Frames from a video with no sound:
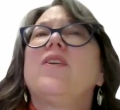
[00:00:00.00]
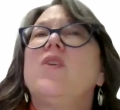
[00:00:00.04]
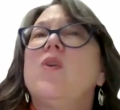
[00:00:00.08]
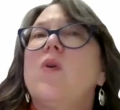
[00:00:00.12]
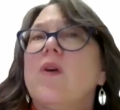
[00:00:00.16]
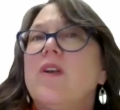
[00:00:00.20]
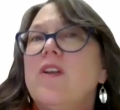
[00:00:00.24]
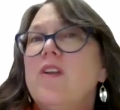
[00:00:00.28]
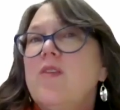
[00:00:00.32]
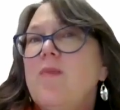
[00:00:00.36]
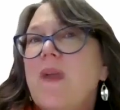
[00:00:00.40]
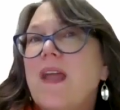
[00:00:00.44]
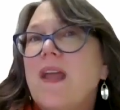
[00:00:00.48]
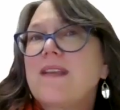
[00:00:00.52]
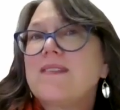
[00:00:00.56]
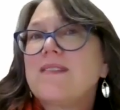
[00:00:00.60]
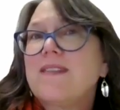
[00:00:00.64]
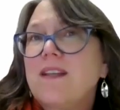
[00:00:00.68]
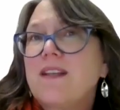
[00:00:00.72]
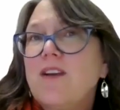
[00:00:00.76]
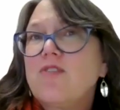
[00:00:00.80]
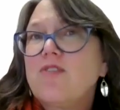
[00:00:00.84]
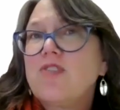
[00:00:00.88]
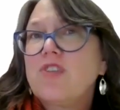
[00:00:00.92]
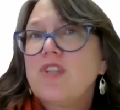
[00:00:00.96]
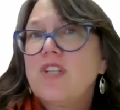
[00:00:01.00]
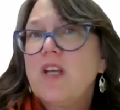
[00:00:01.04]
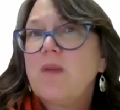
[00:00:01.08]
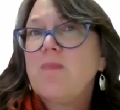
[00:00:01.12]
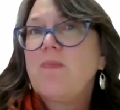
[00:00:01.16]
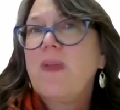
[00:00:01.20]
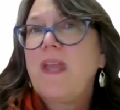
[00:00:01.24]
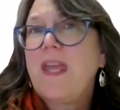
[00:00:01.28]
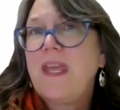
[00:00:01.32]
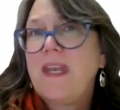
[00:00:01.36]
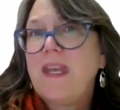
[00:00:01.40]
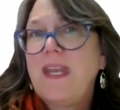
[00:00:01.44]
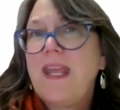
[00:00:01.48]
Your New Mexico
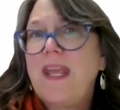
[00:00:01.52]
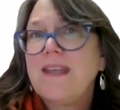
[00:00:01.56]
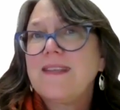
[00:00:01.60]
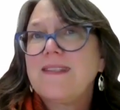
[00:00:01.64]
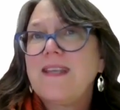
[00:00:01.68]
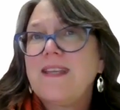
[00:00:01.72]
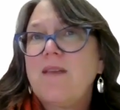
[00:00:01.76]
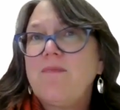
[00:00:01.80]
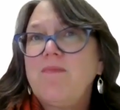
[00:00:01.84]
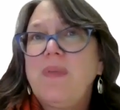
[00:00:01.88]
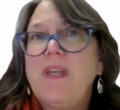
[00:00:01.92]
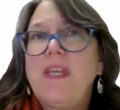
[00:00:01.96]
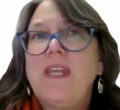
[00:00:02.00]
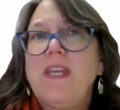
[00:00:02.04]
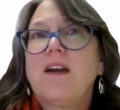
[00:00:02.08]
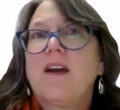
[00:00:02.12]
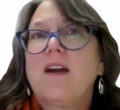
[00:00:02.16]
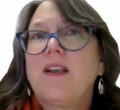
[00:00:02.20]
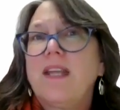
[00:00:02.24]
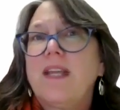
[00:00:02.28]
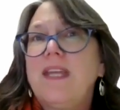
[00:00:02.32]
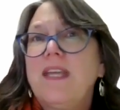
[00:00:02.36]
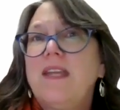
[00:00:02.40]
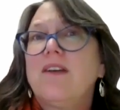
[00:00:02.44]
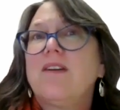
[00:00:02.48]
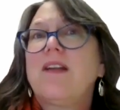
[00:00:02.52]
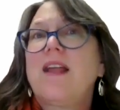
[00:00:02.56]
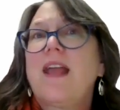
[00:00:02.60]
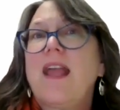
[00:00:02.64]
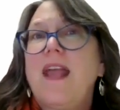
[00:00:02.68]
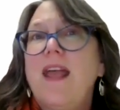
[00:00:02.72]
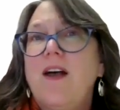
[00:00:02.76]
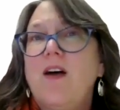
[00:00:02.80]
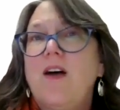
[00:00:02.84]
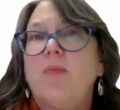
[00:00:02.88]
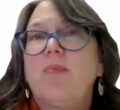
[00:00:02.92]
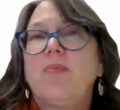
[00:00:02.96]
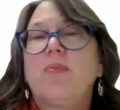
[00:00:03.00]
SHIP and SMP are here to
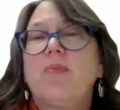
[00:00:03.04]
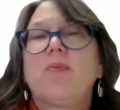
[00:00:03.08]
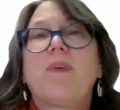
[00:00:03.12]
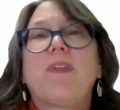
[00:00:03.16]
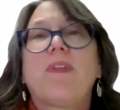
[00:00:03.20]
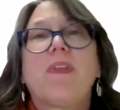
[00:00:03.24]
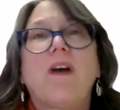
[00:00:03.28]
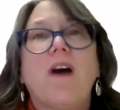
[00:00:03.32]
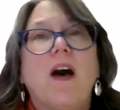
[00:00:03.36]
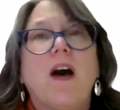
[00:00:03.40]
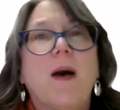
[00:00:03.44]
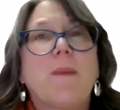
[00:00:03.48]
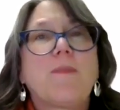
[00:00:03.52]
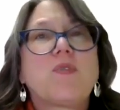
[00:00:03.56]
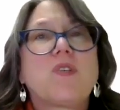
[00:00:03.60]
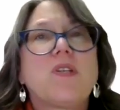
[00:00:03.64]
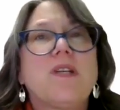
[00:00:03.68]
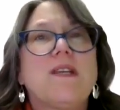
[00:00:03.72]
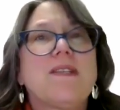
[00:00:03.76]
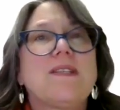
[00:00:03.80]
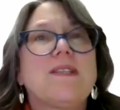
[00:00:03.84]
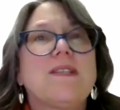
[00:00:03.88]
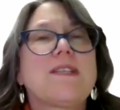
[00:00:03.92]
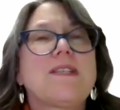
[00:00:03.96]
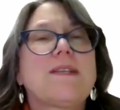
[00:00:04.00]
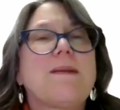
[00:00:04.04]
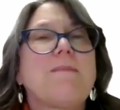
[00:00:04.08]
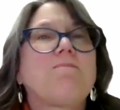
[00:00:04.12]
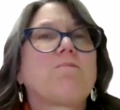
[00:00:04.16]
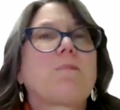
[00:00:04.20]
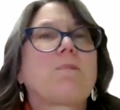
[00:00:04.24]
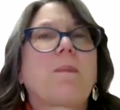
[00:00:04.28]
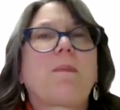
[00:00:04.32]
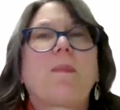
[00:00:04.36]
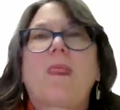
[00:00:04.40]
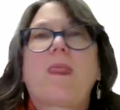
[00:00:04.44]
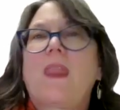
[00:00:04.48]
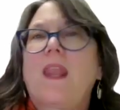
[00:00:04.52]
help with options,
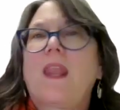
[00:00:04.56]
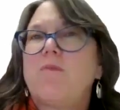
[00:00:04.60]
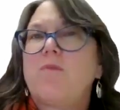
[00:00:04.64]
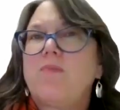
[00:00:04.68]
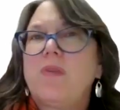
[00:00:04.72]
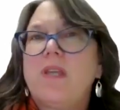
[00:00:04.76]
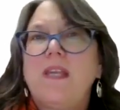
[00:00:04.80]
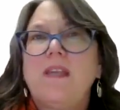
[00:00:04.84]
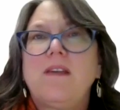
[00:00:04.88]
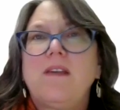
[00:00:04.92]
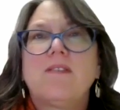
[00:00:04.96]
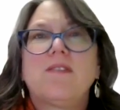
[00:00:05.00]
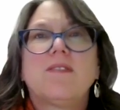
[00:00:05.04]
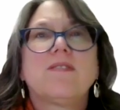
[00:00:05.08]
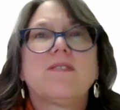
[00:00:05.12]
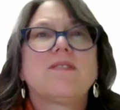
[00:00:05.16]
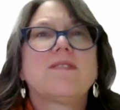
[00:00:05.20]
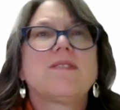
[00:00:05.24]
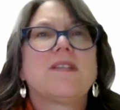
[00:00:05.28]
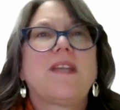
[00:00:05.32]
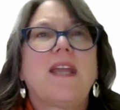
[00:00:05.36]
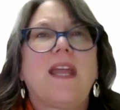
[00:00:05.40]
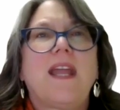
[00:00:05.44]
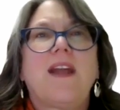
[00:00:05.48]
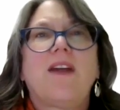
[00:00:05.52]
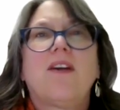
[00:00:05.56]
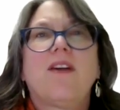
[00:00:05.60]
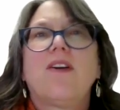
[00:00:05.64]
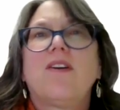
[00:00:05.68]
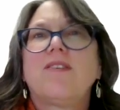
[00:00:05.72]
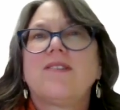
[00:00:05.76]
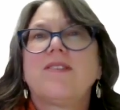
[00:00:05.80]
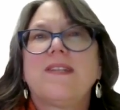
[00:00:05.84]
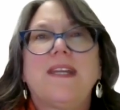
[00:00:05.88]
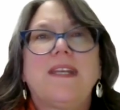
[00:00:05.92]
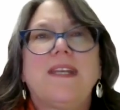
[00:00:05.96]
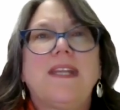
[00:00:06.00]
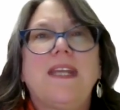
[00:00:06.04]
appeals,
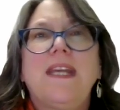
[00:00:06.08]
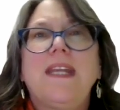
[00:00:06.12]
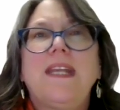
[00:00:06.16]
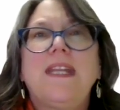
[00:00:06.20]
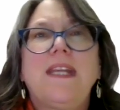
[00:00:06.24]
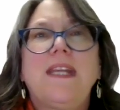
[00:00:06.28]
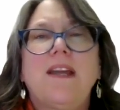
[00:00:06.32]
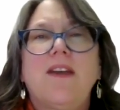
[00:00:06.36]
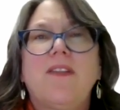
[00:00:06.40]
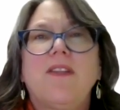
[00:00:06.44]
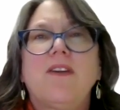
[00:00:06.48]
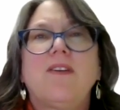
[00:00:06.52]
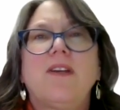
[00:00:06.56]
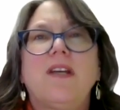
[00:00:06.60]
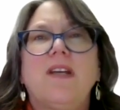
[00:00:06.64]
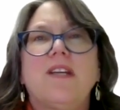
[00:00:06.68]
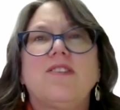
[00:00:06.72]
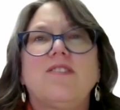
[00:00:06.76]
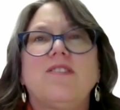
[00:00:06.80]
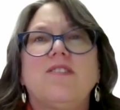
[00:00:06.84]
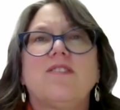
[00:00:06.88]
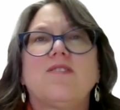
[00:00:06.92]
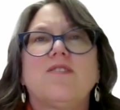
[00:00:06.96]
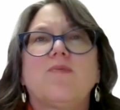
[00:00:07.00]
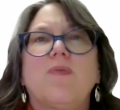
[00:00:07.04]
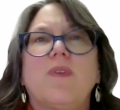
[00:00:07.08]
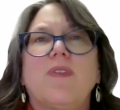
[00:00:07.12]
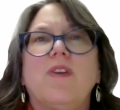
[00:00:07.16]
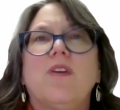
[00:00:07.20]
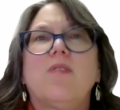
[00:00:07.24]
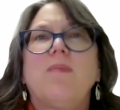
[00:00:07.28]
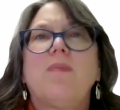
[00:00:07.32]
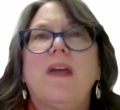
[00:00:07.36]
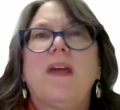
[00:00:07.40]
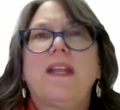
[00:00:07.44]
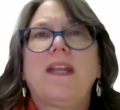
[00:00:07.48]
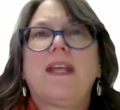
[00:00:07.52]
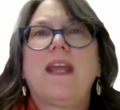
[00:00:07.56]
errors, and any other issues with
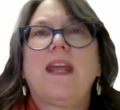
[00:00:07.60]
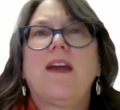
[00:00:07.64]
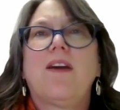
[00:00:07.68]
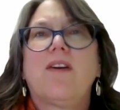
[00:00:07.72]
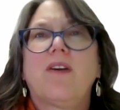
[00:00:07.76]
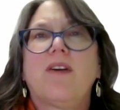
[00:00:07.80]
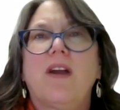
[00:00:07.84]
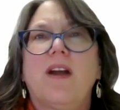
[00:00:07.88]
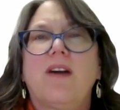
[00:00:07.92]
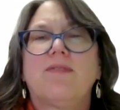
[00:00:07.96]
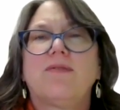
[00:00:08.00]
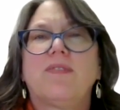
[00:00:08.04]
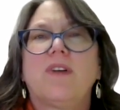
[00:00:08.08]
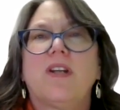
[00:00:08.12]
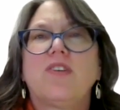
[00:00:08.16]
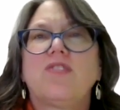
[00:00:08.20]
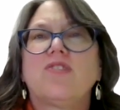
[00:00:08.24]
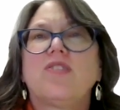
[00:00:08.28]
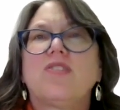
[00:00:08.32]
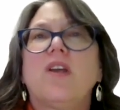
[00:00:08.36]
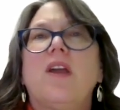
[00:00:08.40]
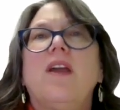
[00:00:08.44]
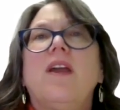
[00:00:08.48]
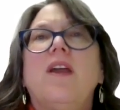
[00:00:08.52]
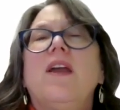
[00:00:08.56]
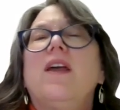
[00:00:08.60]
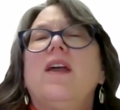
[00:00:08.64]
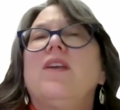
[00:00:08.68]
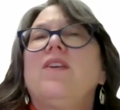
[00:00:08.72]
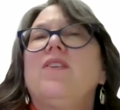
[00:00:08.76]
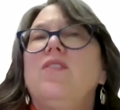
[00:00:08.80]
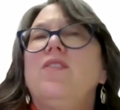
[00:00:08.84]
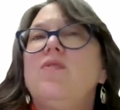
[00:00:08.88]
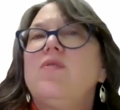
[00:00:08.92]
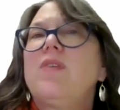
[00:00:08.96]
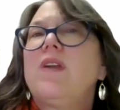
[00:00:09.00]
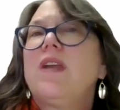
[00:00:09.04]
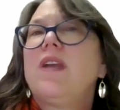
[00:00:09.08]
your Medicare coverage.
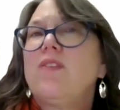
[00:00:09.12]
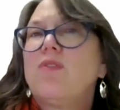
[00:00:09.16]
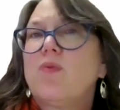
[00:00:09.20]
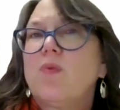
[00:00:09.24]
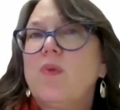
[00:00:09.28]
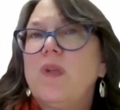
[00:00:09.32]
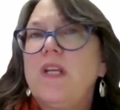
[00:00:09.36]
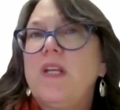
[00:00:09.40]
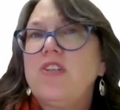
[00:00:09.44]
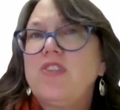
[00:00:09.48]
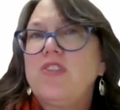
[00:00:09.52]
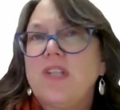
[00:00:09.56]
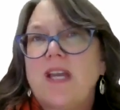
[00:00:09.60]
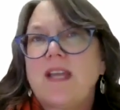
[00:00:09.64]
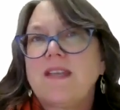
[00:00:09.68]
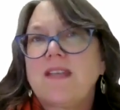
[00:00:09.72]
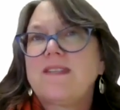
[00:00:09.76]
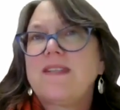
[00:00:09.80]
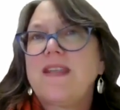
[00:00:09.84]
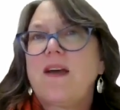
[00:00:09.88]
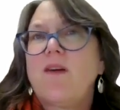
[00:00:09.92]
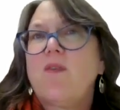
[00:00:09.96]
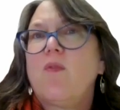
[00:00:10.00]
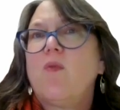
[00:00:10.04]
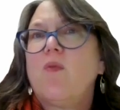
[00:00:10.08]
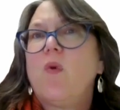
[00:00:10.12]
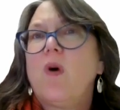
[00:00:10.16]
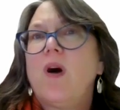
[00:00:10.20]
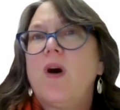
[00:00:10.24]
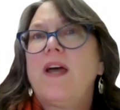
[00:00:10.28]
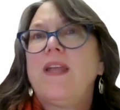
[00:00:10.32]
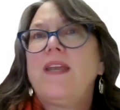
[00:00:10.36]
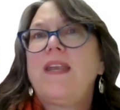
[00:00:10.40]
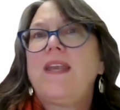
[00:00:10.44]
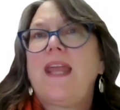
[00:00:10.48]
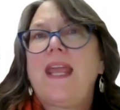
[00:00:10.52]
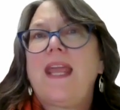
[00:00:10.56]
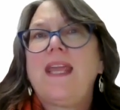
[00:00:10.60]
You can reach us at
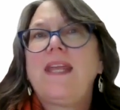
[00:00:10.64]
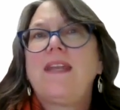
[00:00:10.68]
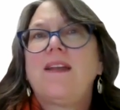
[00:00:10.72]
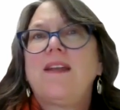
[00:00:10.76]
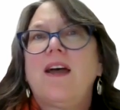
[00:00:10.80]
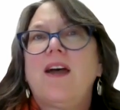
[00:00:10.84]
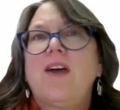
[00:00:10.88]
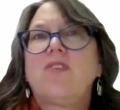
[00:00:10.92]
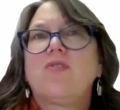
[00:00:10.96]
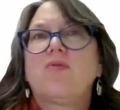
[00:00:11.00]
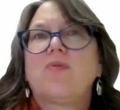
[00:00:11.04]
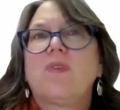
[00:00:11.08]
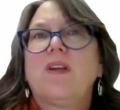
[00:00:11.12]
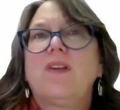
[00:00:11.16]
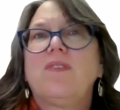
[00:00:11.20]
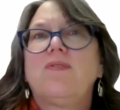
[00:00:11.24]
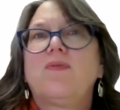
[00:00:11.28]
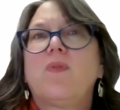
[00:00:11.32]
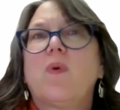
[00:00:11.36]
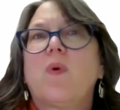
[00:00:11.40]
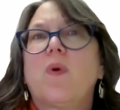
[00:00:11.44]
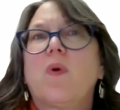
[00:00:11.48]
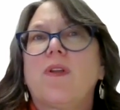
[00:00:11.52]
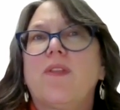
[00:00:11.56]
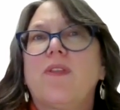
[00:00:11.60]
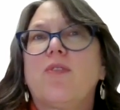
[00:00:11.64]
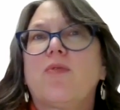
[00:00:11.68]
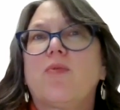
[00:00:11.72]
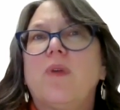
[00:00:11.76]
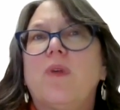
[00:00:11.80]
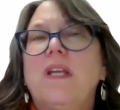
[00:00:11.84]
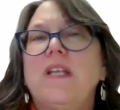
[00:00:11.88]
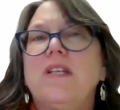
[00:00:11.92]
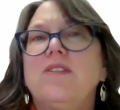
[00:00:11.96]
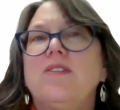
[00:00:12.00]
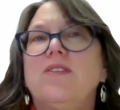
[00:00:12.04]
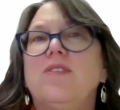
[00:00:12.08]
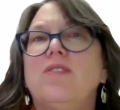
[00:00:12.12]

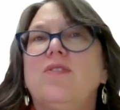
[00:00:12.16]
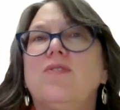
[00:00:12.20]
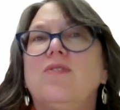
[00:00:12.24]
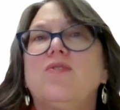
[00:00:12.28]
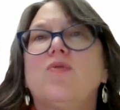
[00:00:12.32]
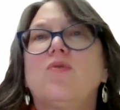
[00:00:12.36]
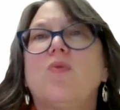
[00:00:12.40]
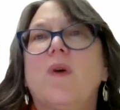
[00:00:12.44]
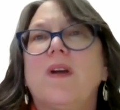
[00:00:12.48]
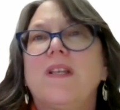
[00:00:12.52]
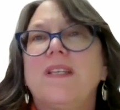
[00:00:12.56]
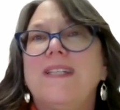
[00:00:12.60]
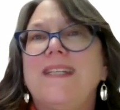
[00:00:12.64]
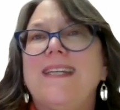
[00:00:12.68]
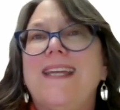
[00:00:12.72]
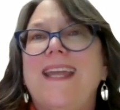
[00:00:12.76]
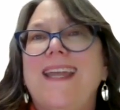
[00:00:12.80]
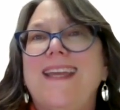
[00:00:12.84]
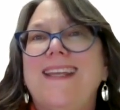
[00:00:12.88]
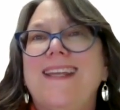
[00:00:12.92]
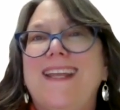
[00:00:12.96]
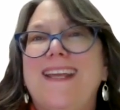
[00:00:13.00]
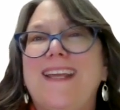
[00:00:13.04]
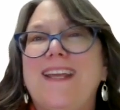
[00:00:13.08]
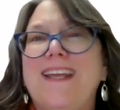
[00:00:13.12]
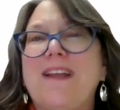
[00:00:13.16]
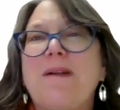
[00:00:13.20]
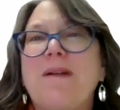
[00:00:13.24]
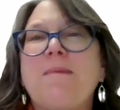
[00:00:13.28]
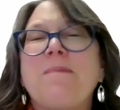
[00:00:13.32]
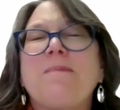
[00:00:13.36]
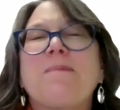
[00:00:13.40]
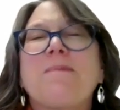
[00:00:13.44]
1-800-432-2080.